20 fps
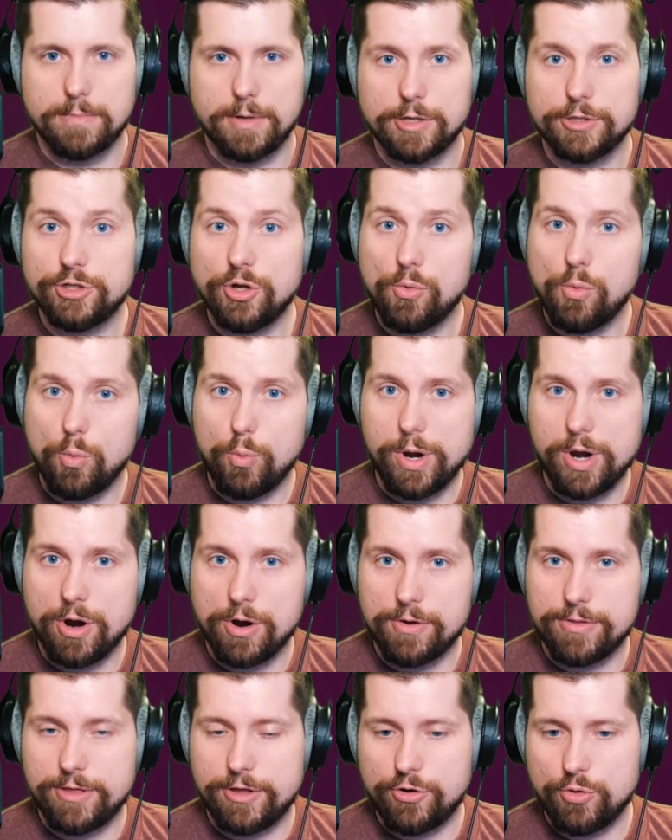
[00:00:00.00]
So we are
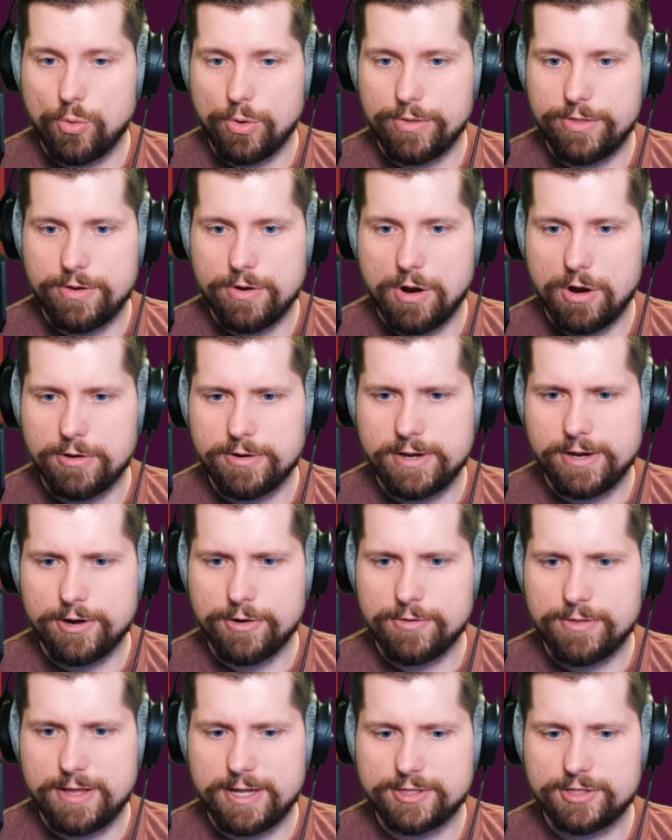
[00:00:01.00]
in the north yard
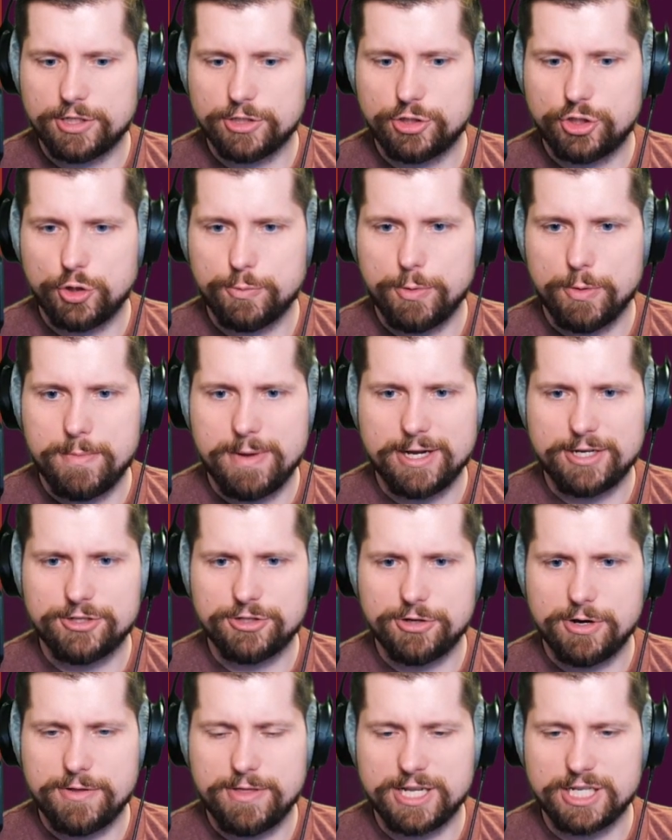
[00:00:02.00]
near this super
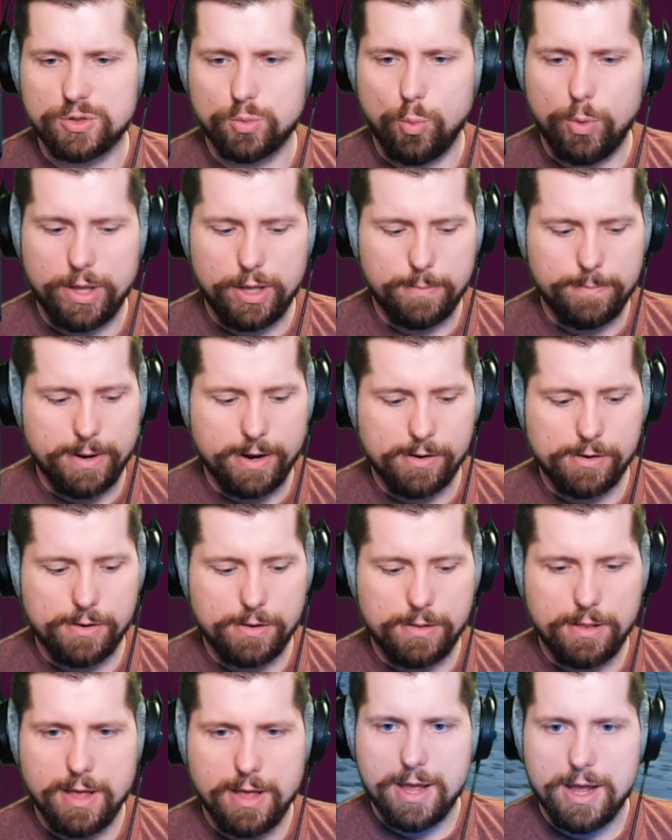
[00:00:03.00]
mixer and this
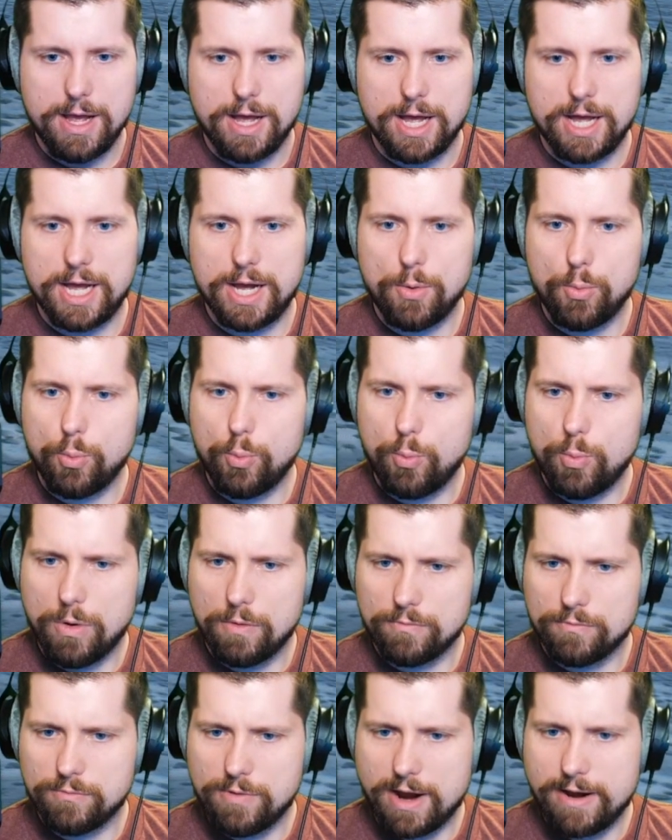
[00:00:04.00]
wheelbarrow
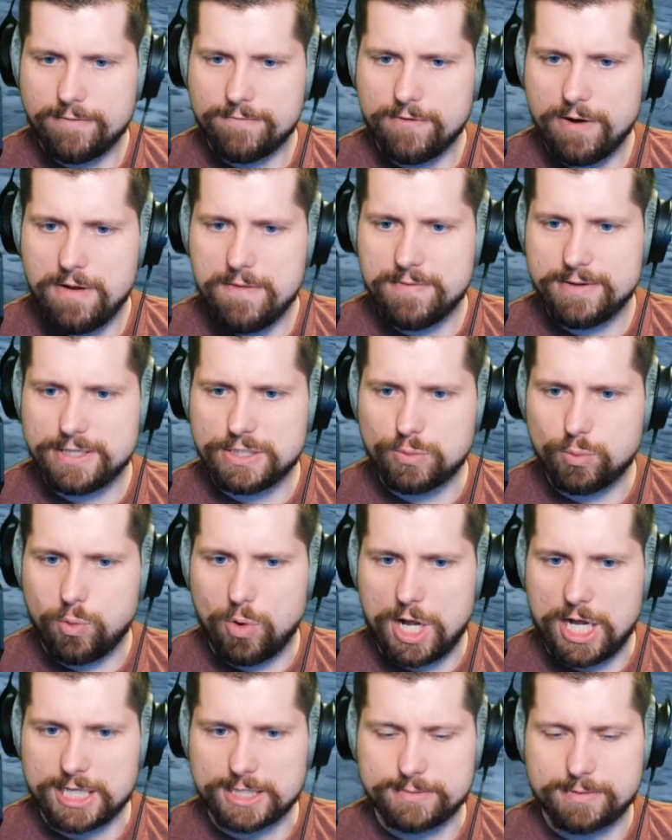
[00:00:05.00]
right in front of these
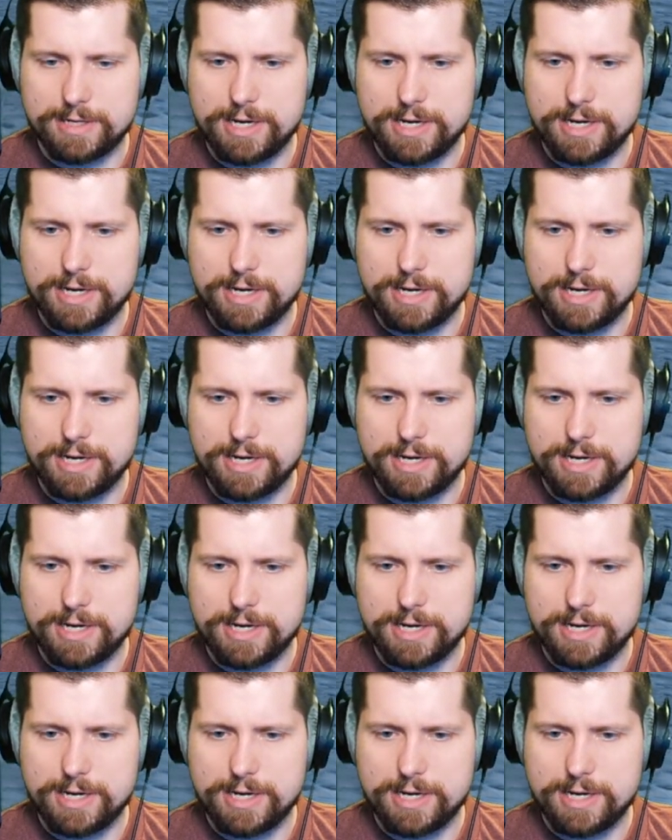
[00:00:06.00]
wasps.